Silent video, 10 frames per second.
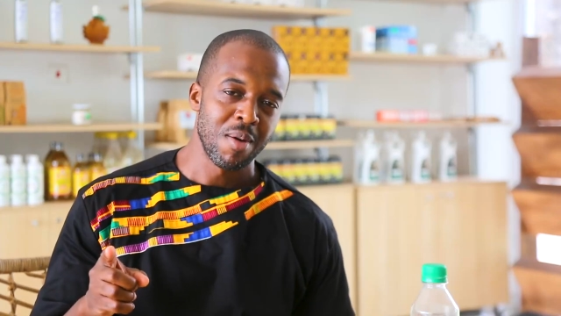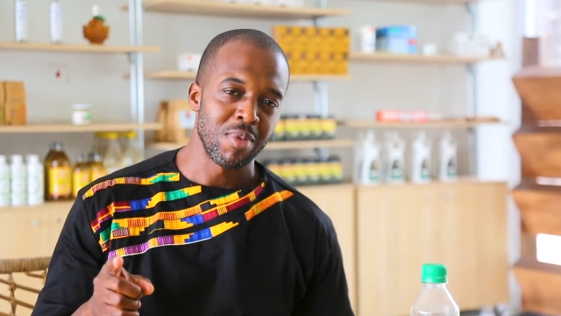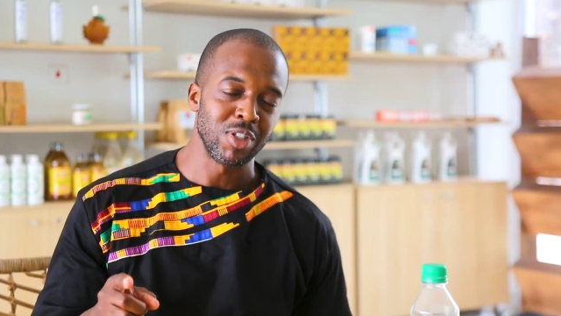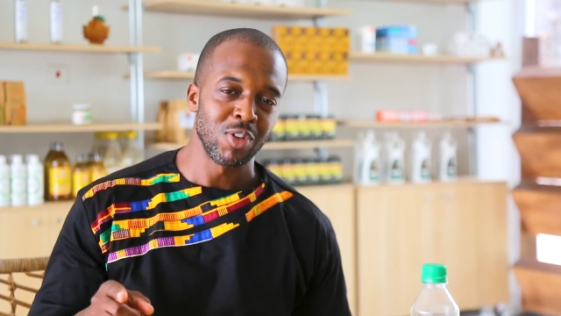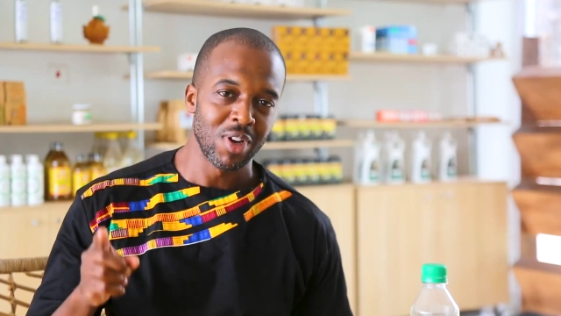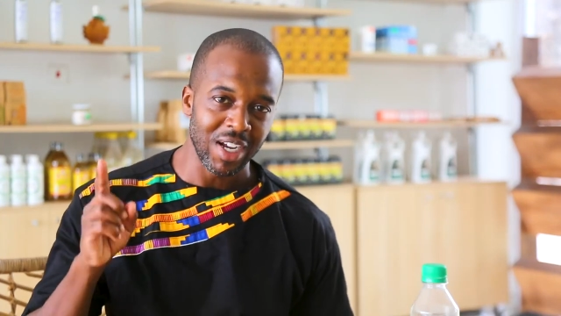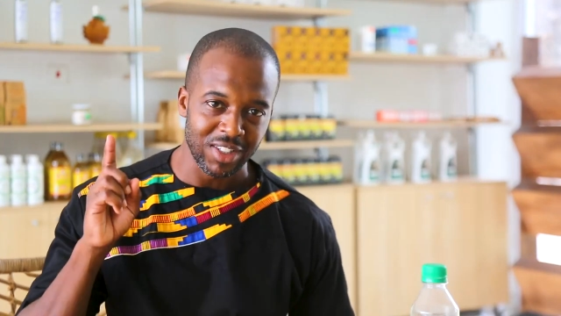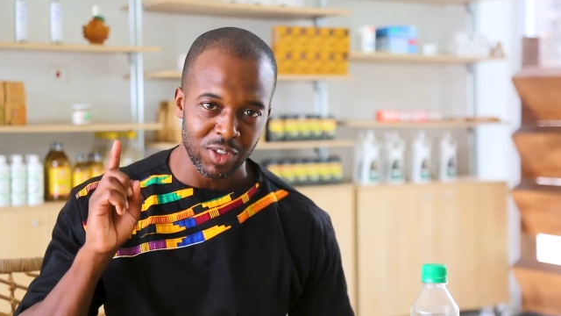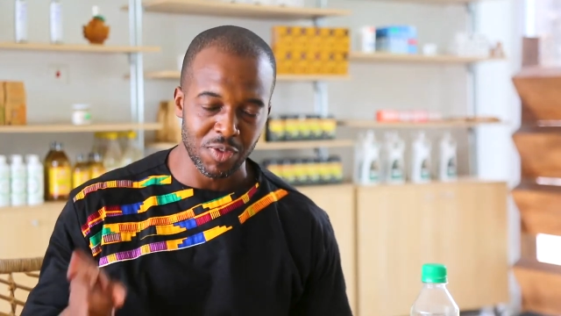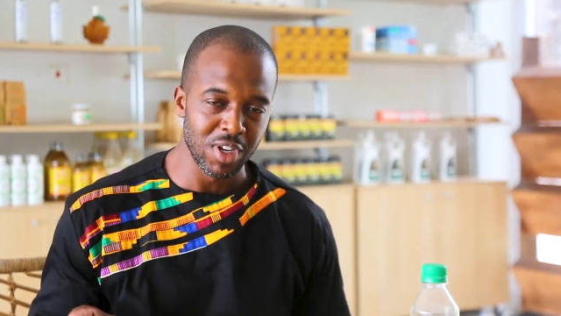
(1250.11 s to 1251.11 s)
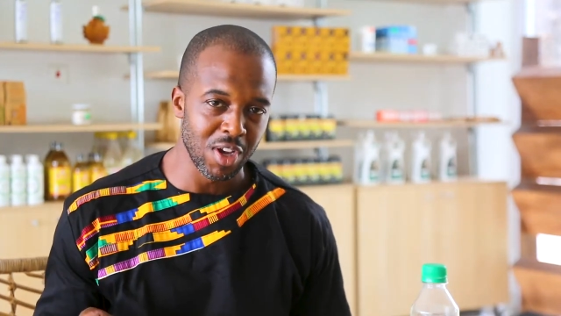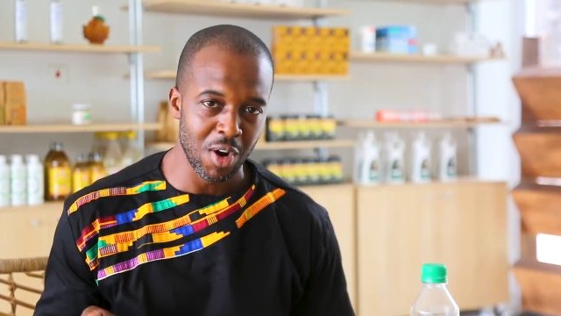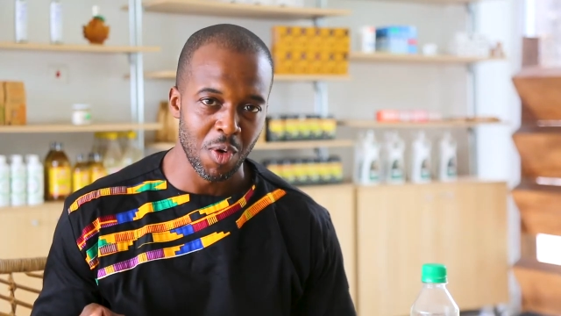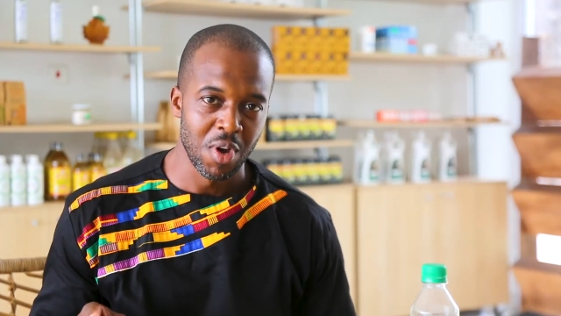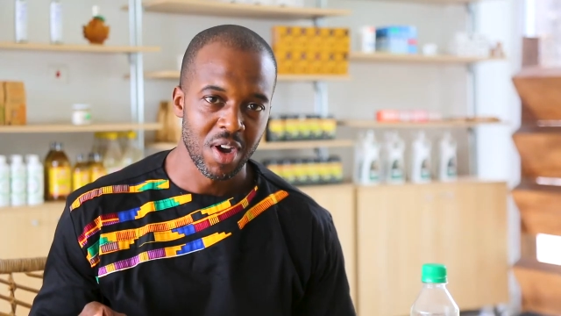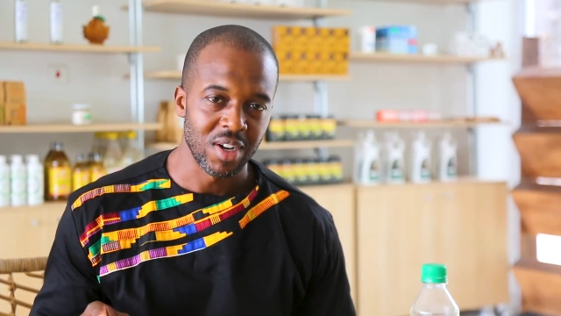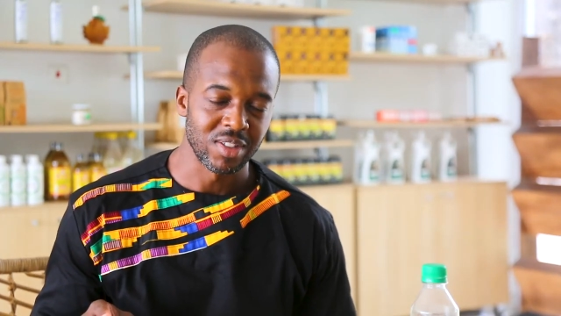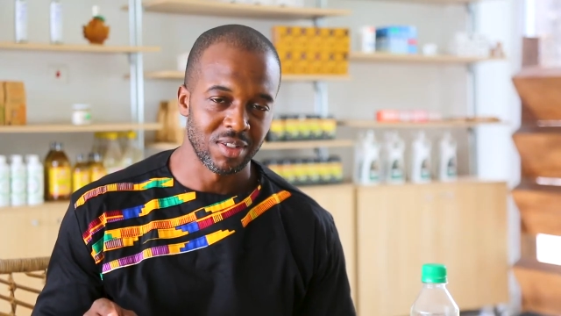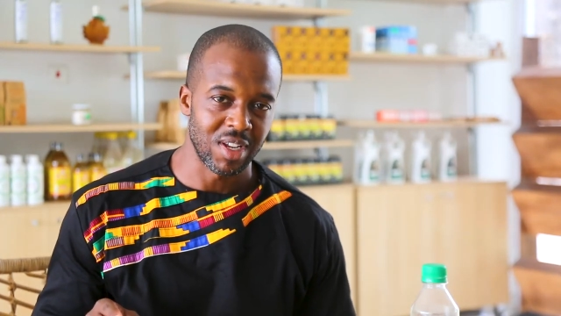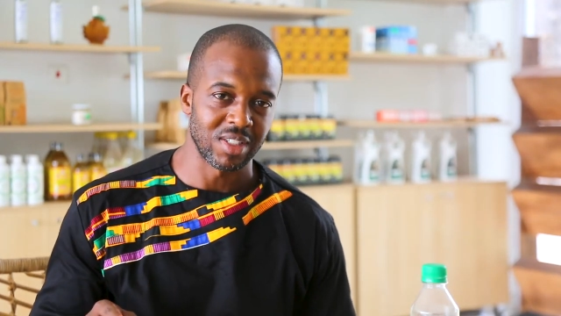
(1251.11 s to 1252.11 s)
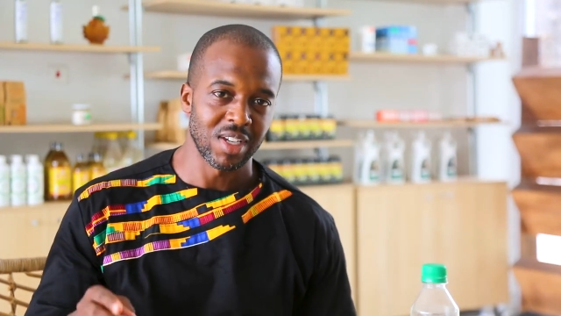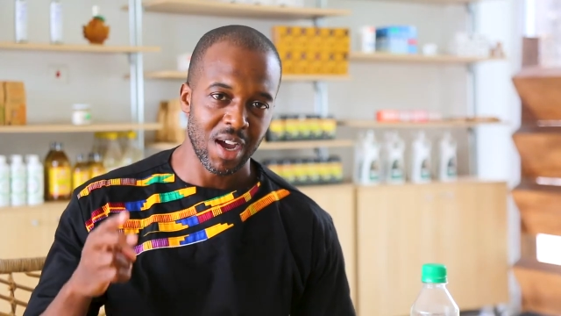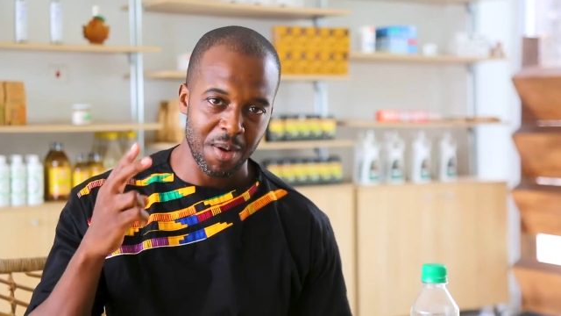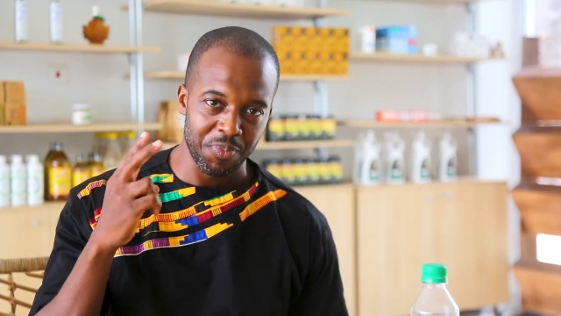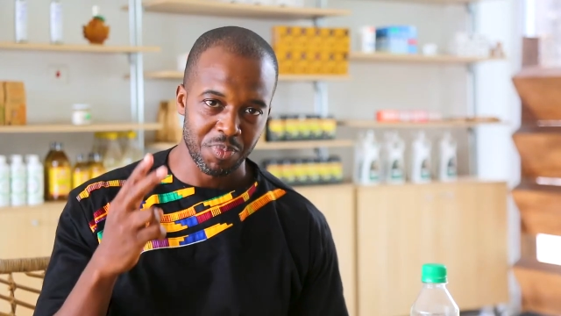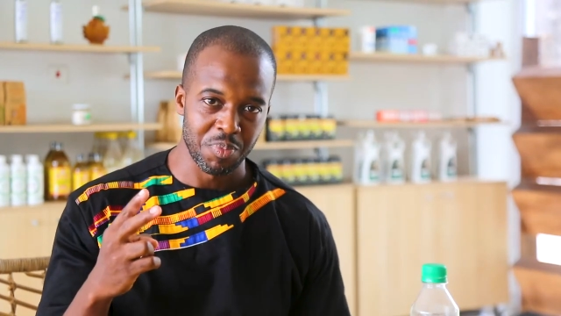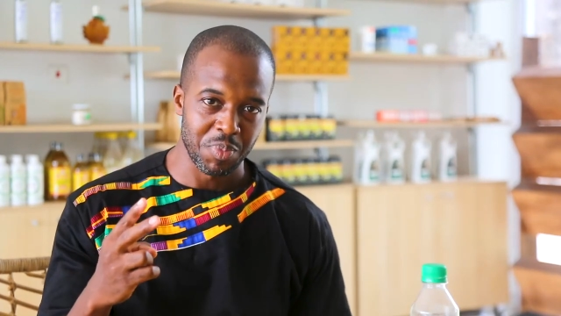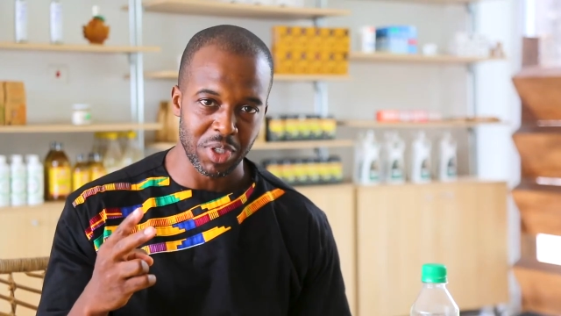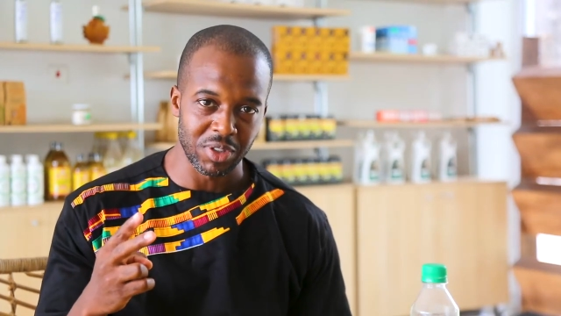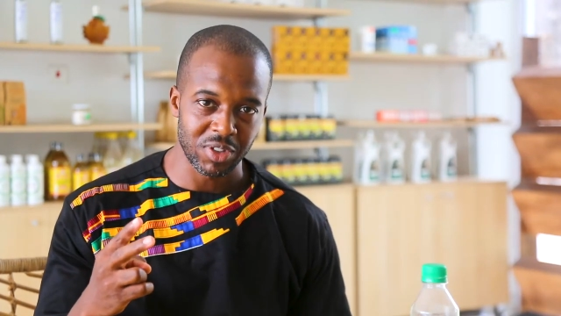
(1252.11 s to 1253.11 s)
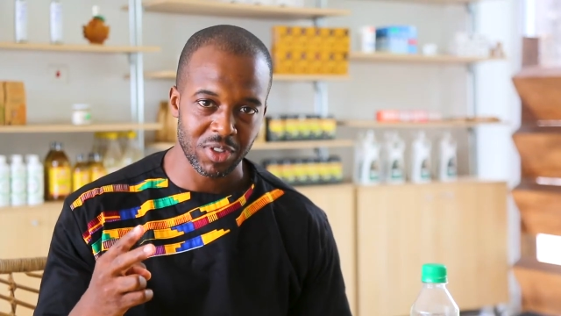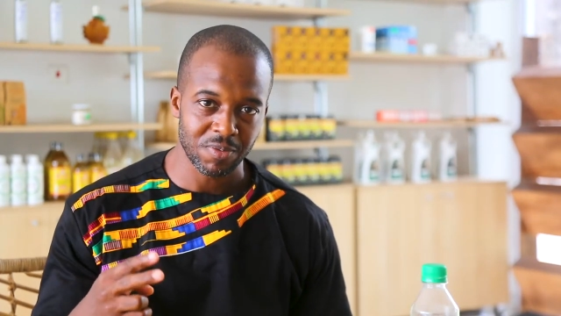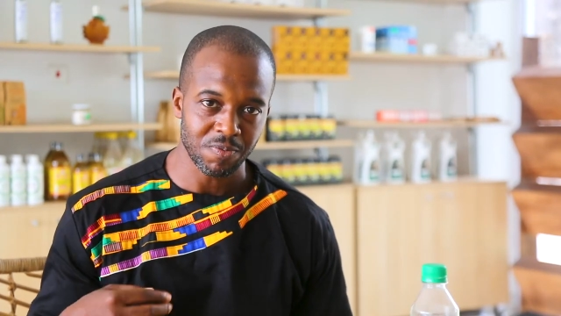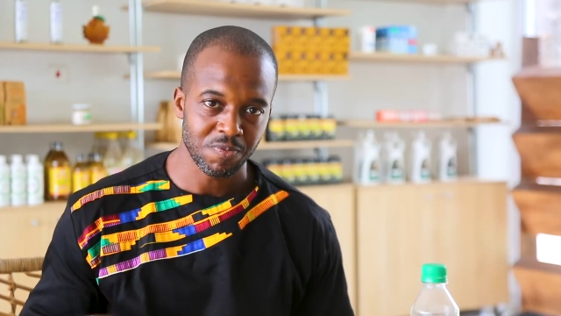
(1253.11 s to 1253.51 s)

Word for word: Make sure you like this video. Until next time, peace.